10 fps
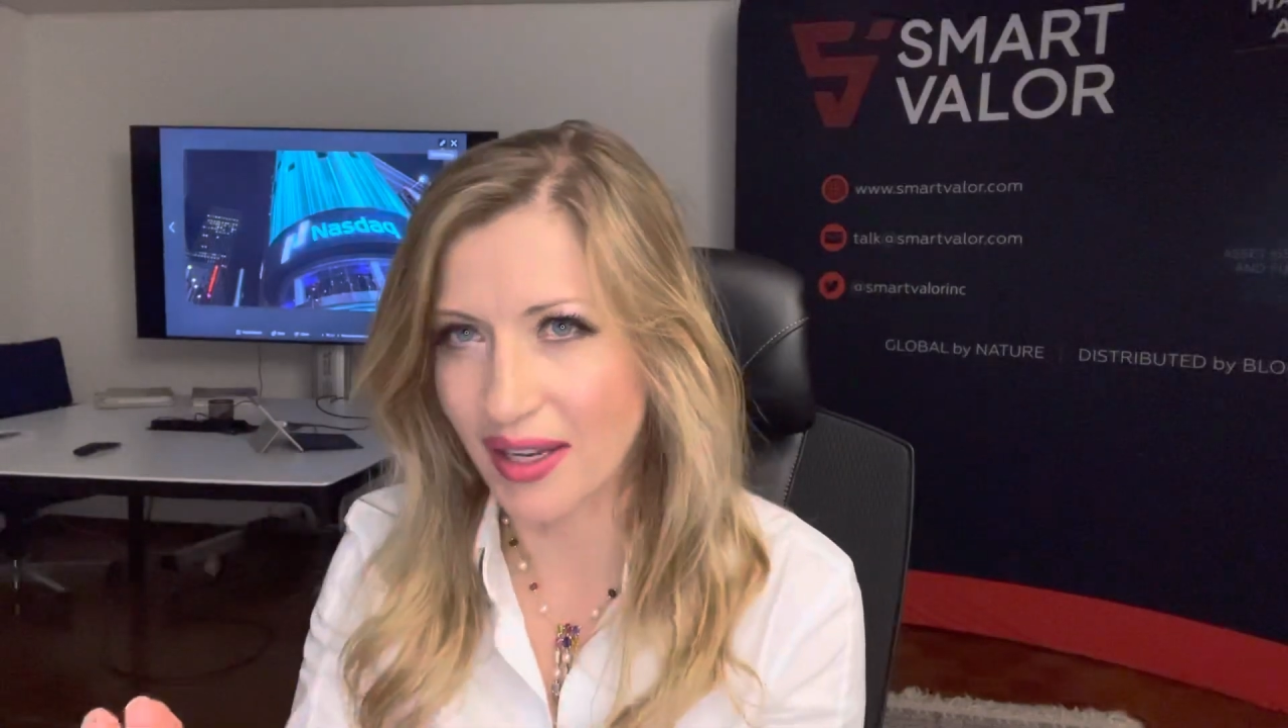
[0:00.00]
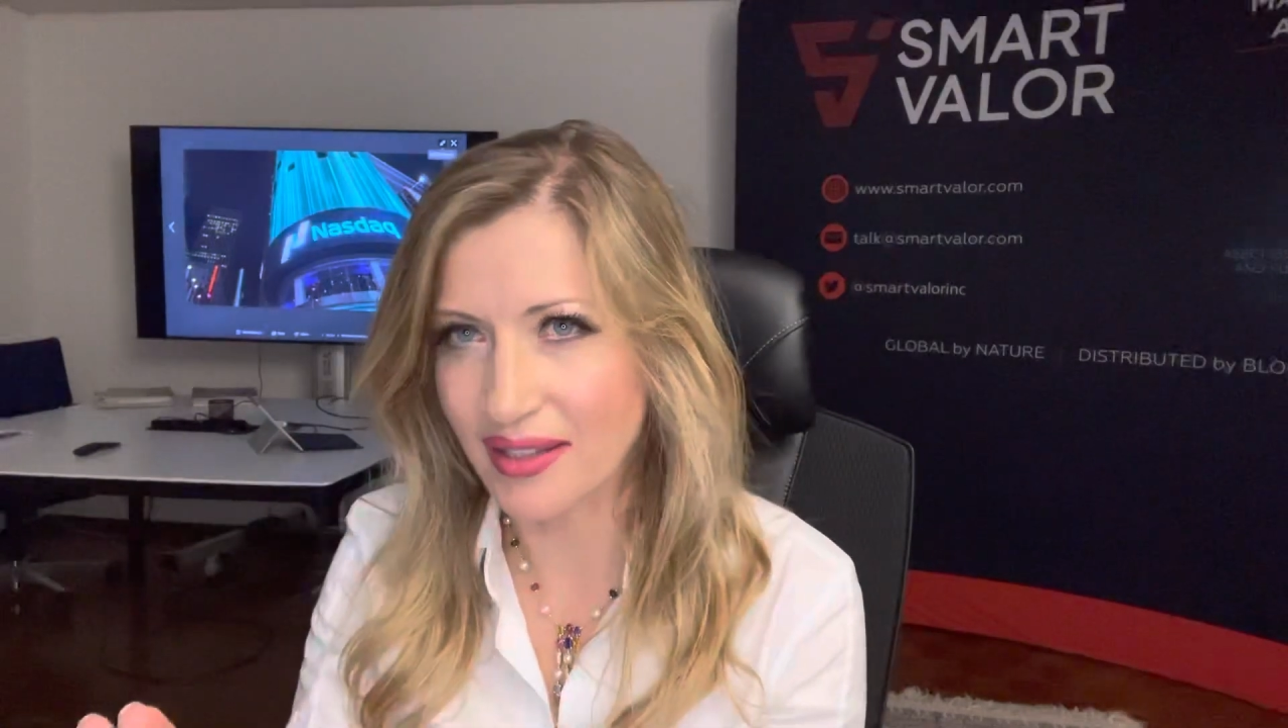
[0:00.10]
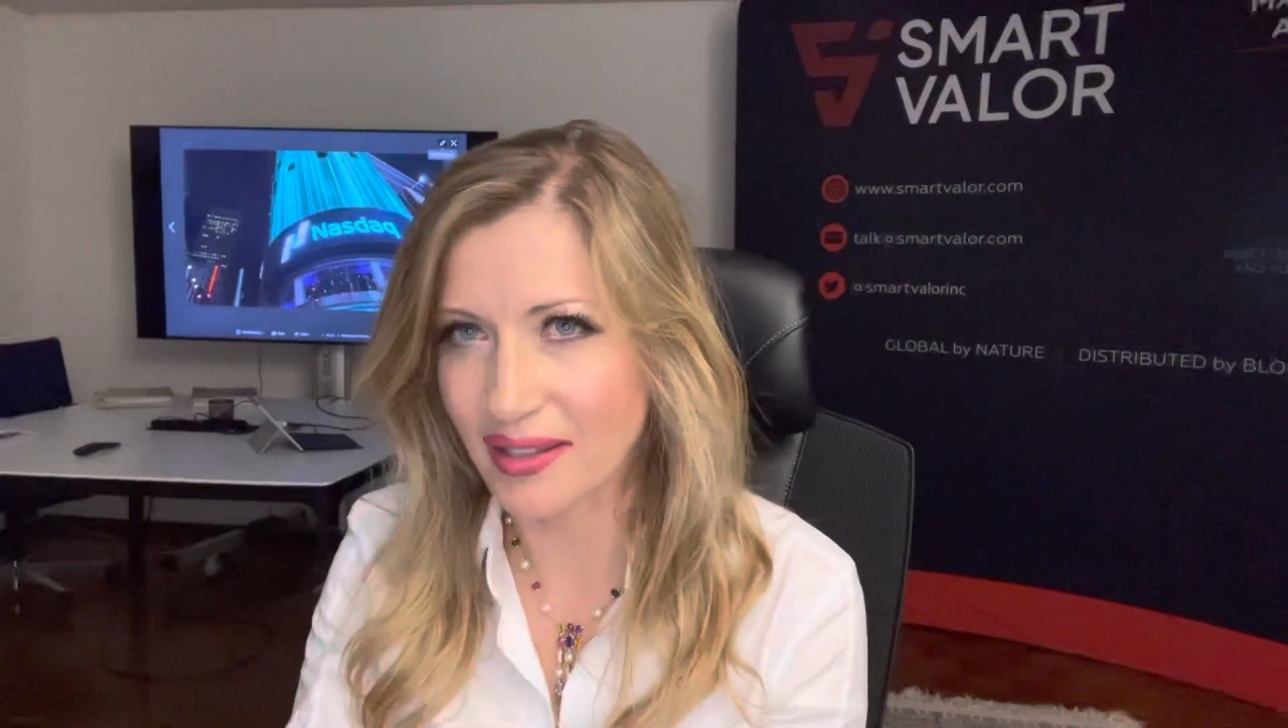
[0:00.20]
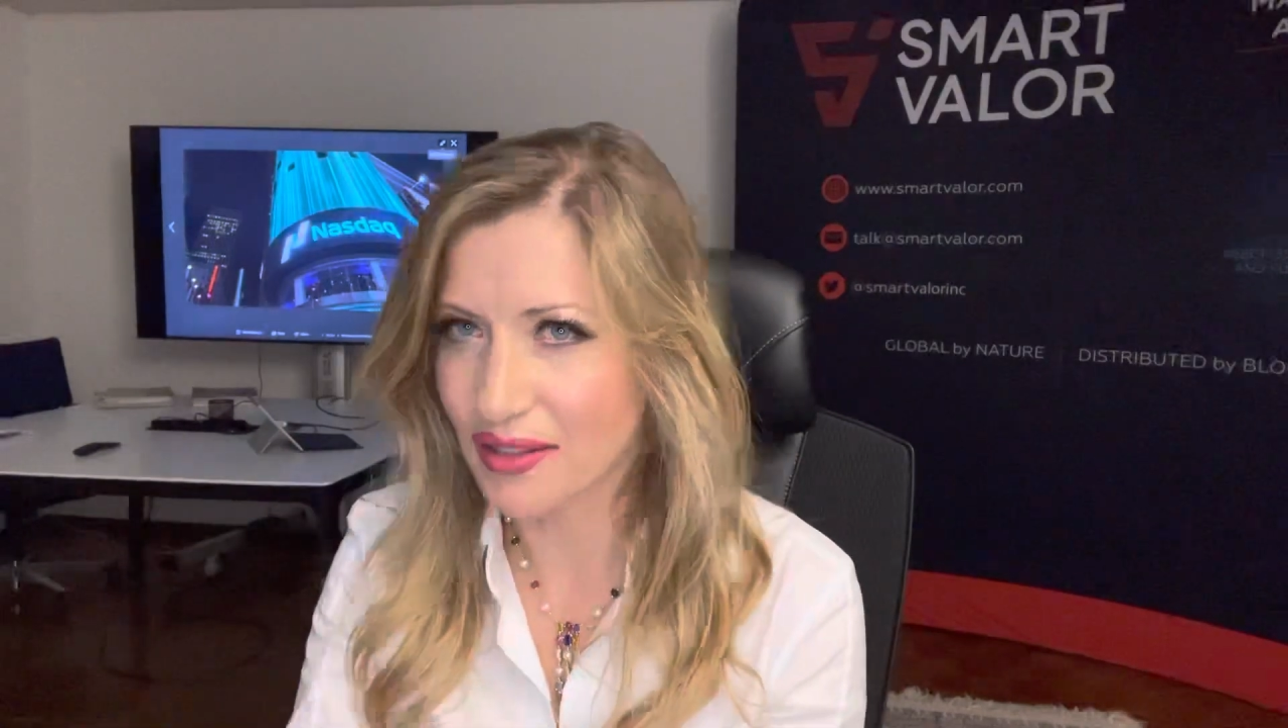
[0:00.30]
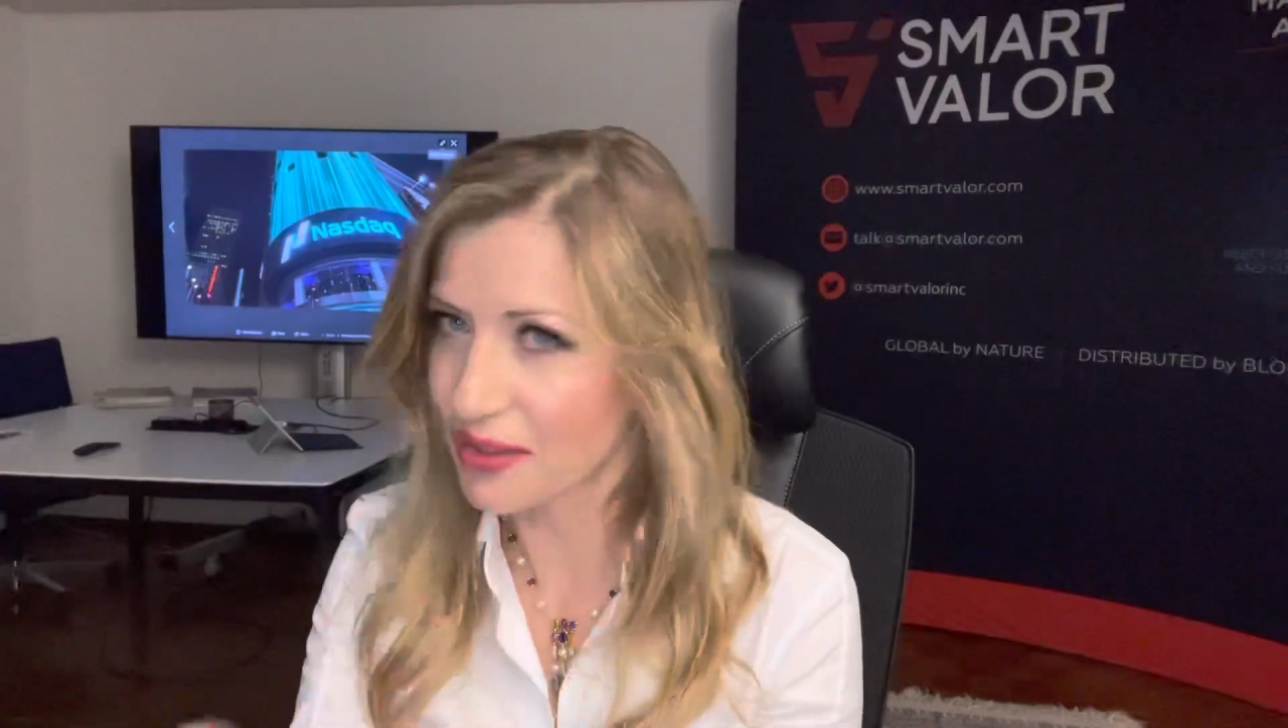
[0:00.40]

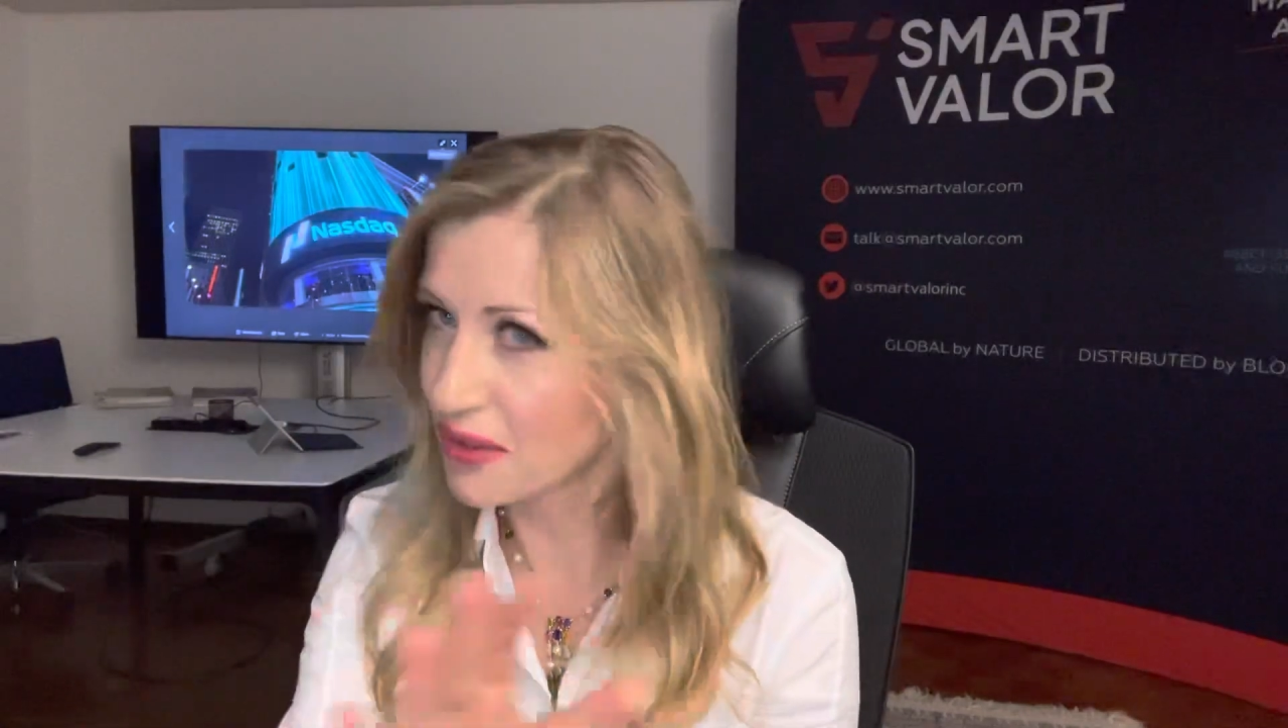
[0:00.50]
assets,